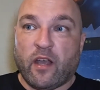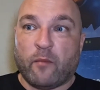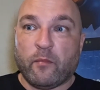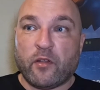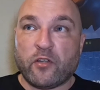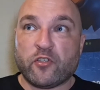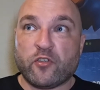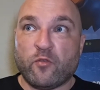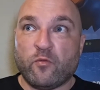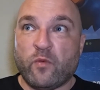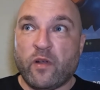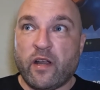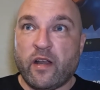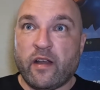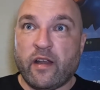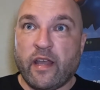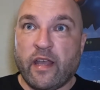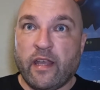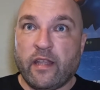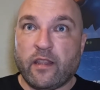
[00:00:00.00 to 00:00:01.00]
I'm not sure
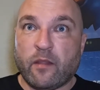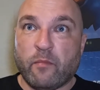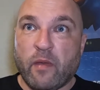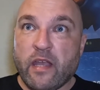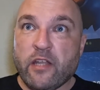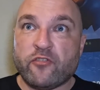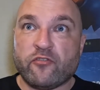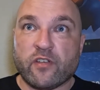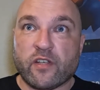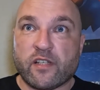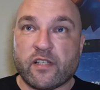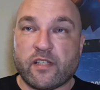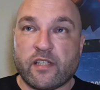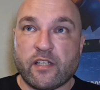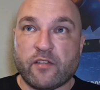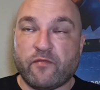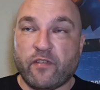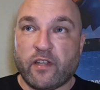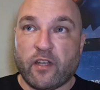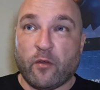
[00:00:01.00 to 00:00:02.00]
where in the matrix
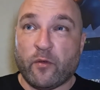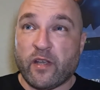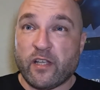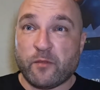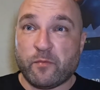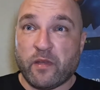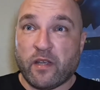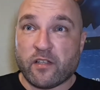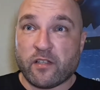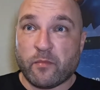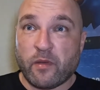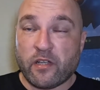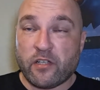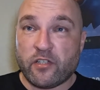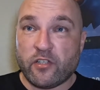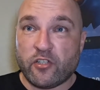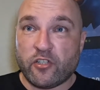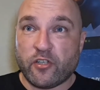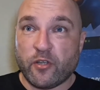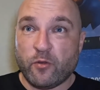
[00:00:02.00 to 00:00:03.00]
this video is because I'm
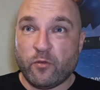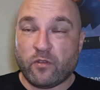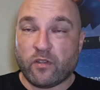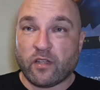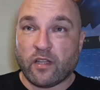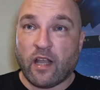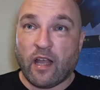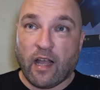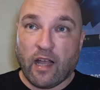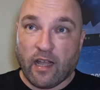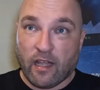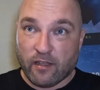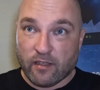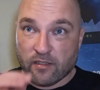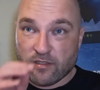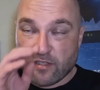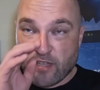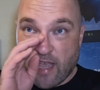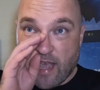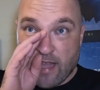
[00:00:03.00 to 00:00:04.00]
actually shooting
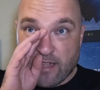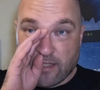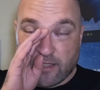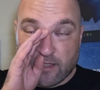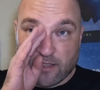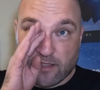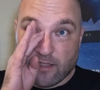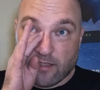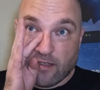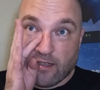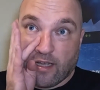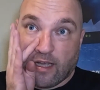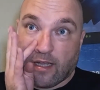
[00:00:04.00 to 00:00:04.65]
and editing